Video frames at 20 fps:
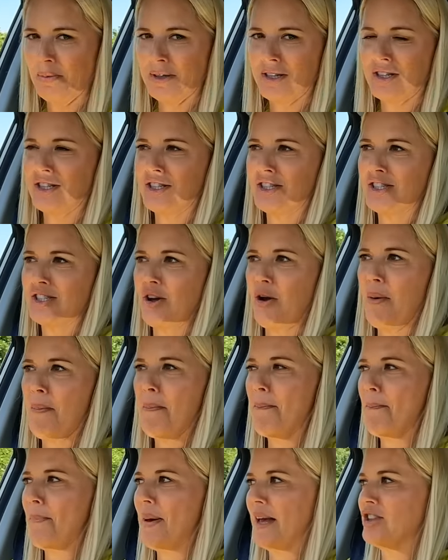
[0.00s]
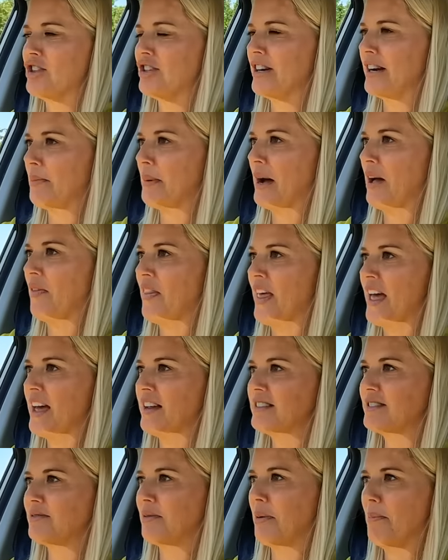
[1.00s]
I was so passionate about
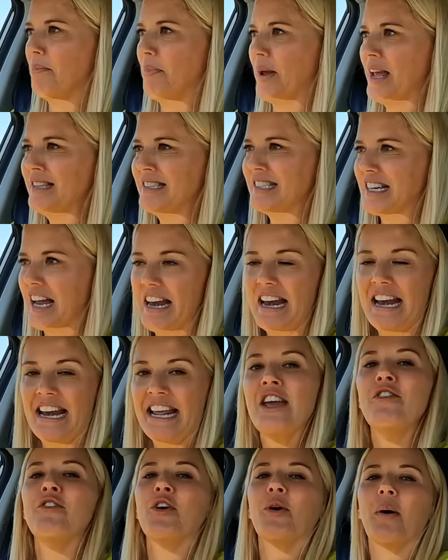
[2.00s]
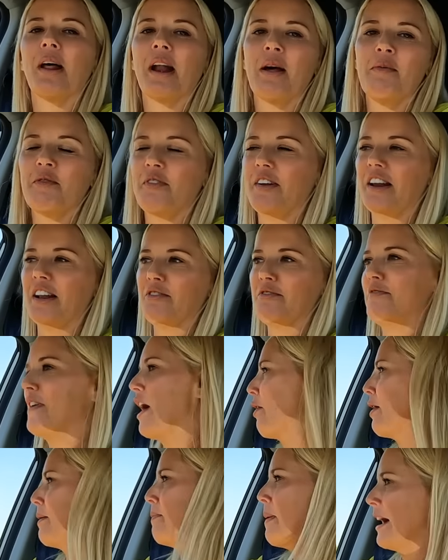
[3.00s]
that. Best I leave you while I'm feeling
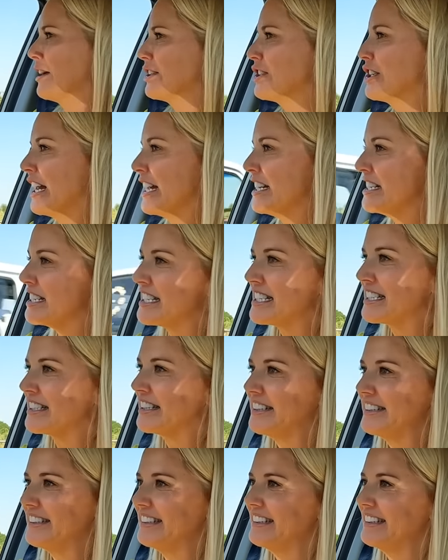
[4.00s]
very passionate.